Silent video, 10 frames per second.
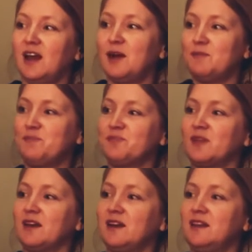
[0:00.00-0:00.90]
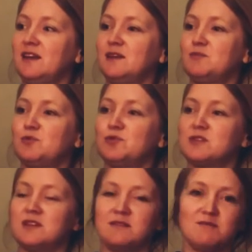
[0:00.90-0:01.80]
And then
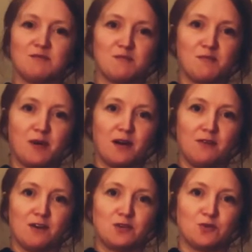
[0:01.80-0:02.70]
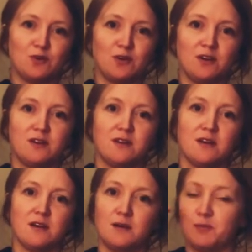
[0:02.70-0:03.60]
Portent by Rachel Long in
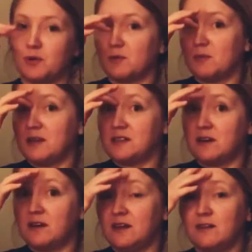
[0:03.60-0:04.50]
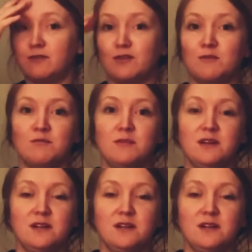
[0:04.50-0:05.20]
her book My Darling from